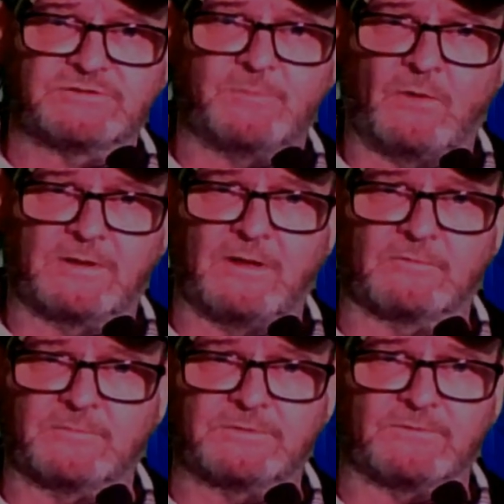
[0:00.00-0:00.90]
small
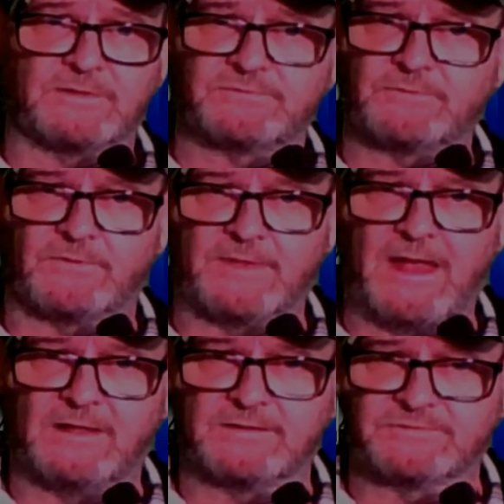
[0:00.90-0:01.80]
government, or this or
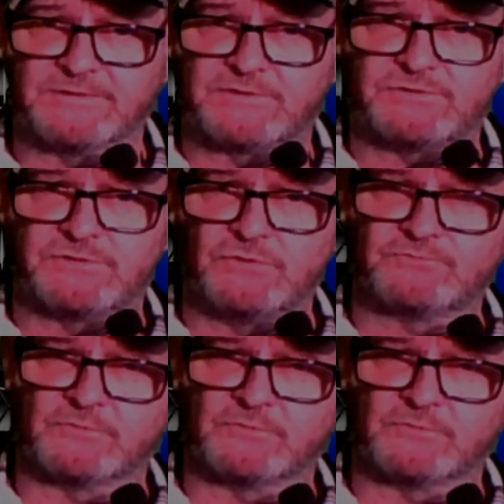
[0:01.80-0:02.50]
that as an excuse for